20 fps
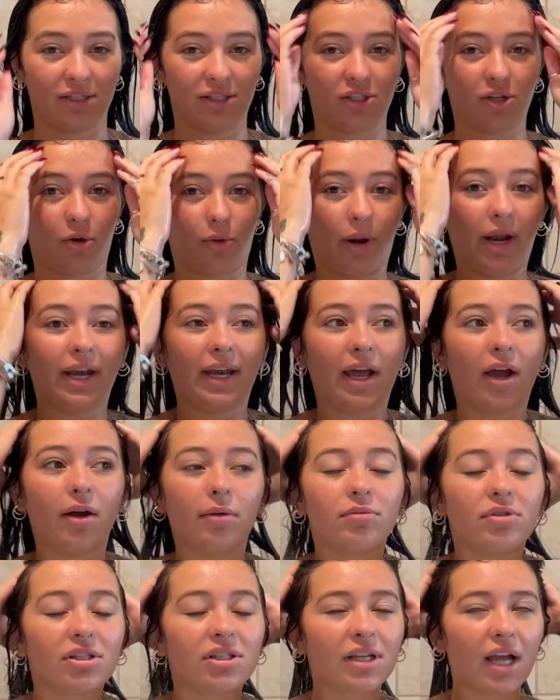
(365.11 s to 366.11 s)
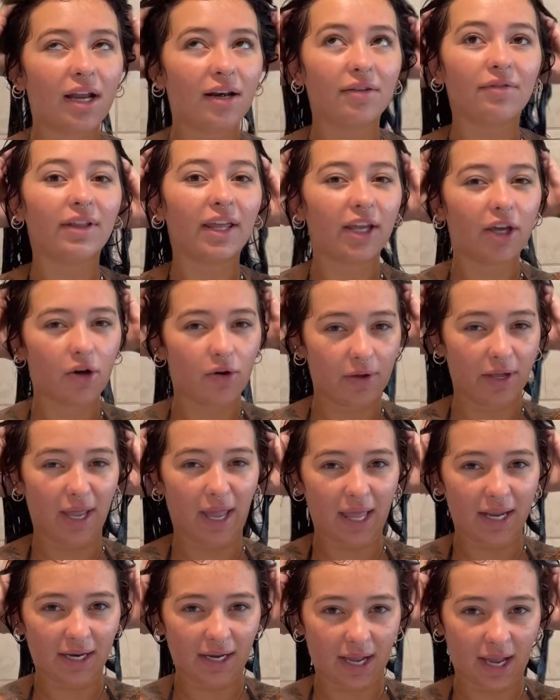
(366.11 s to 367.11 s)
So right now I'm just kind of like going
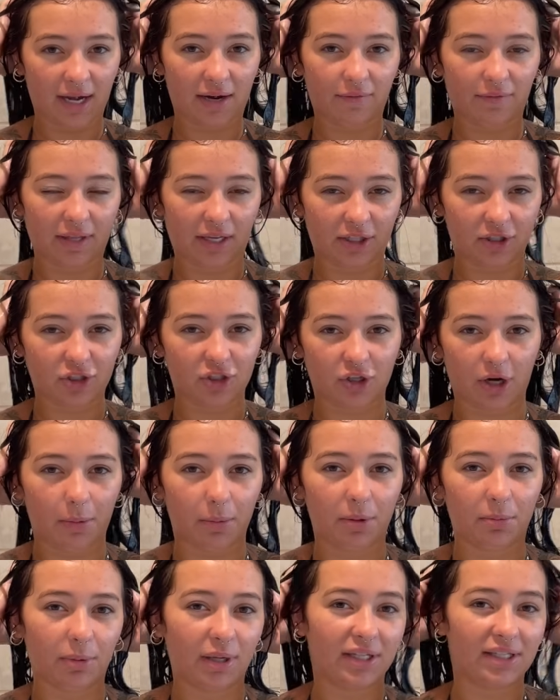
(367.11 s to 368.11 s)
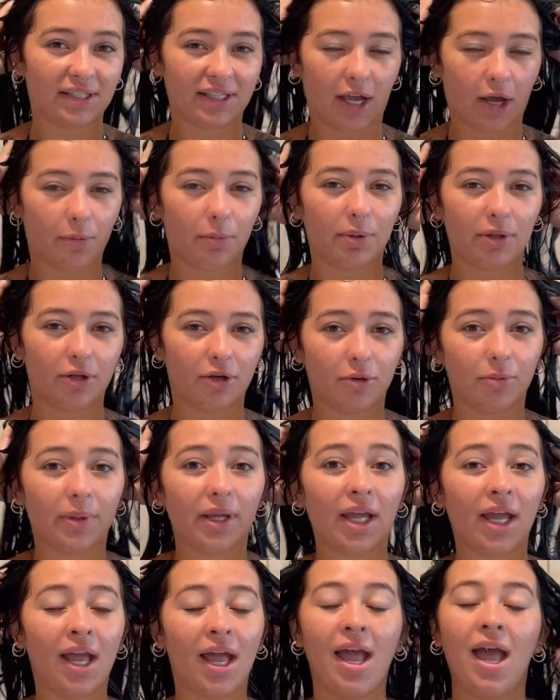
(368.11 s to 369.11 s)
in and kind of like scrubbing my scalp a little
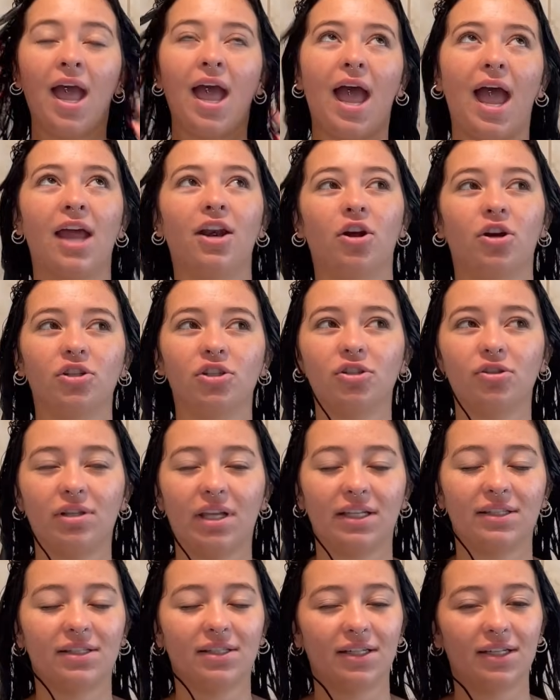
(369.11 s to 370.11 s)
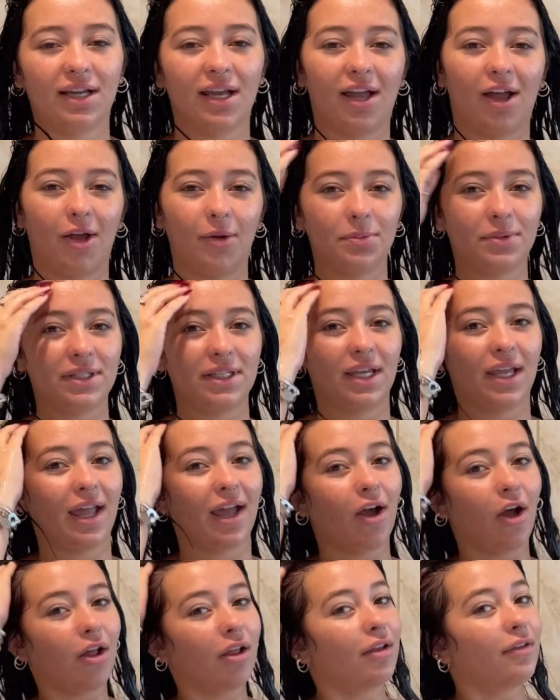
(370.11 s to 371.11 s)
bit, and also that's gonna help to
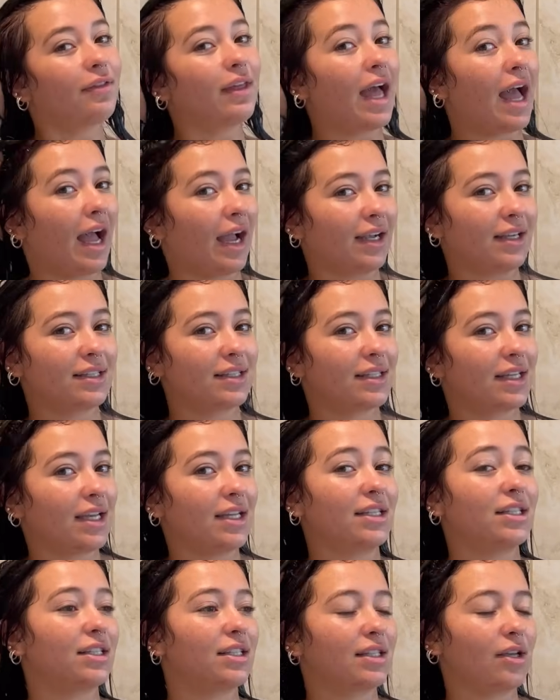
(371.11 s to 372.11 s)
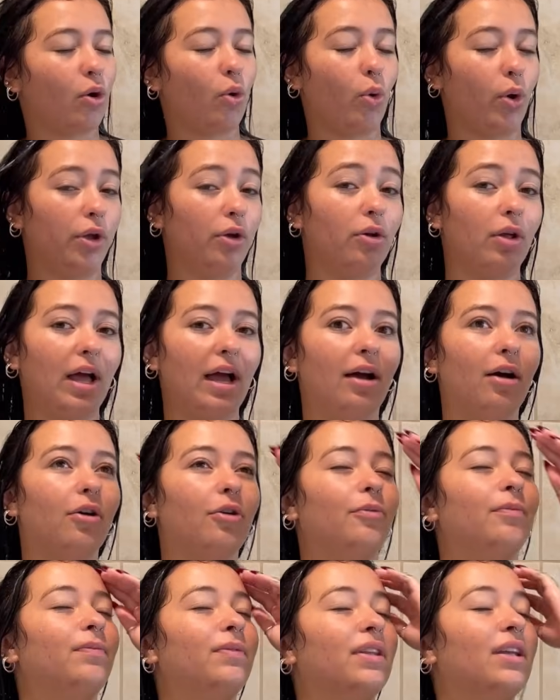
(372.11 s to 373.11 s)
get all of the excess oil
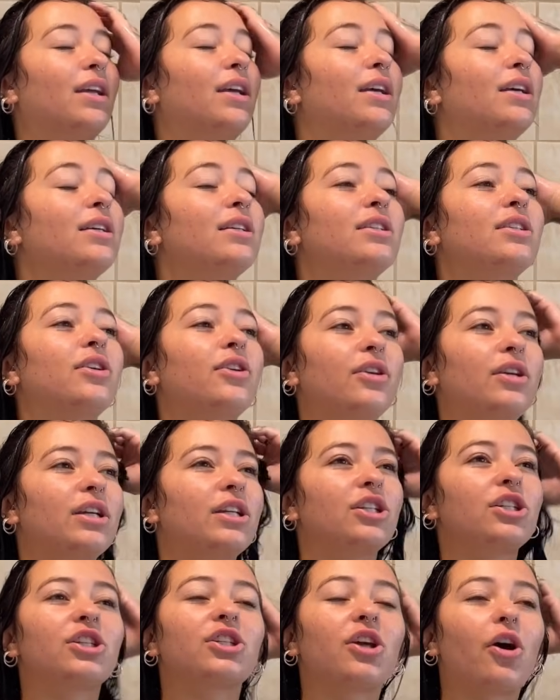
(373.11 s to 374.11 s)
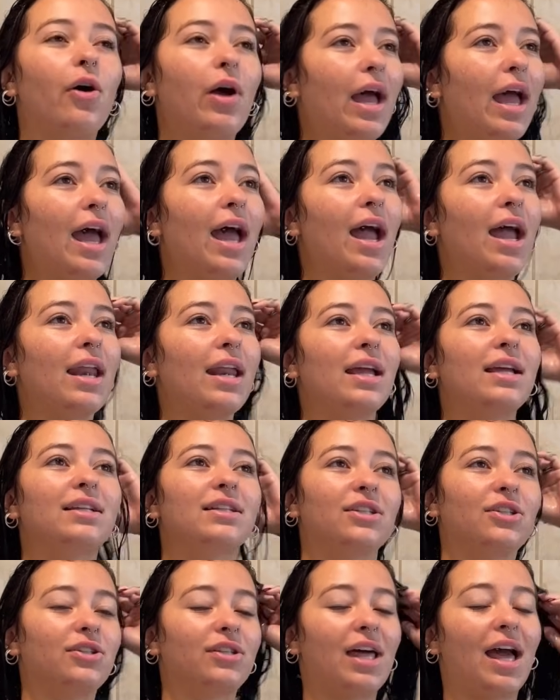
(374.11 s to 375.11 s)
out. So you can just go ahead
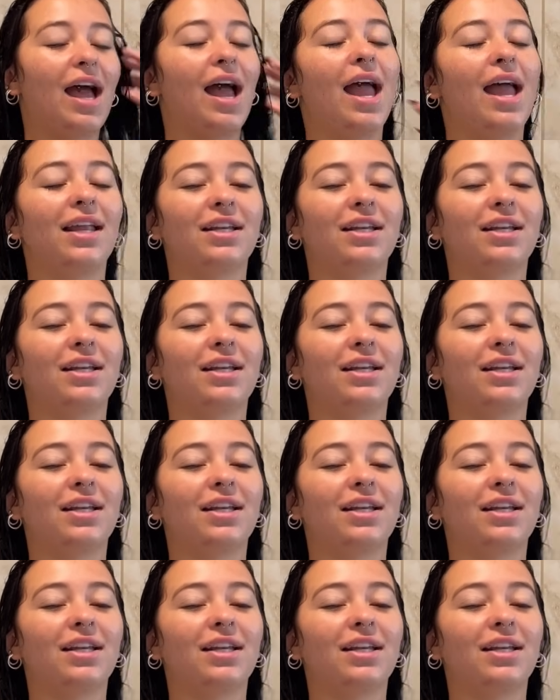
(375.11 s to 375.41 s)
and do that.